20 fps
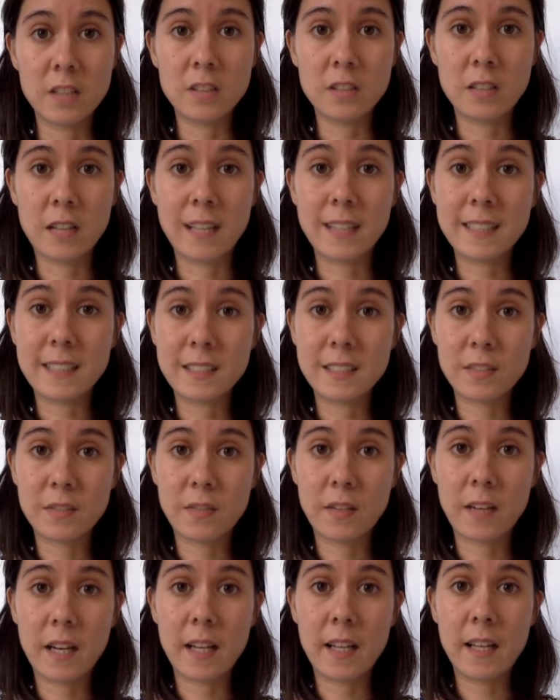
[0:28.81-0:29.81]
to
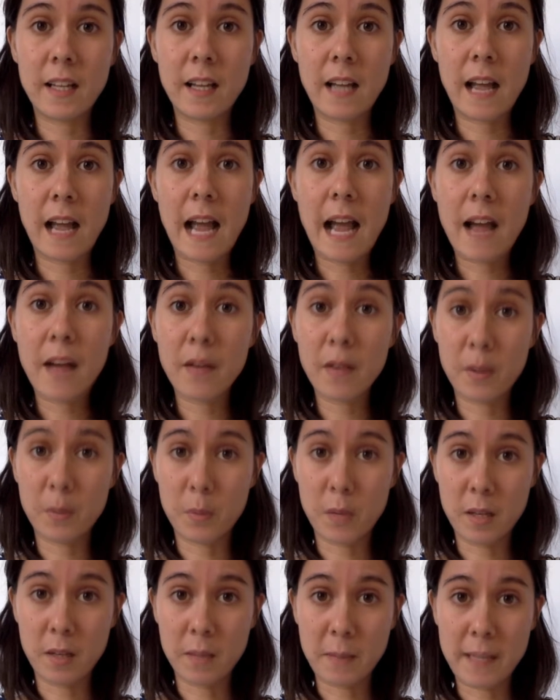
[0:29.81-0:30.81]
identify how they
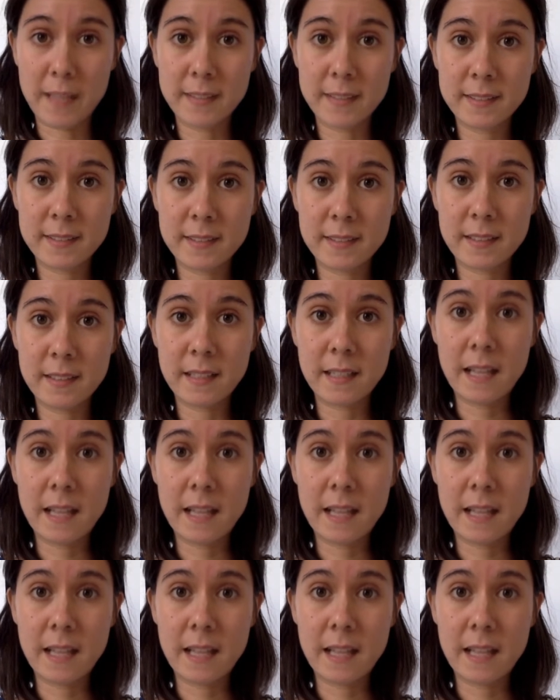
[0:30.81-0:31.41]
work best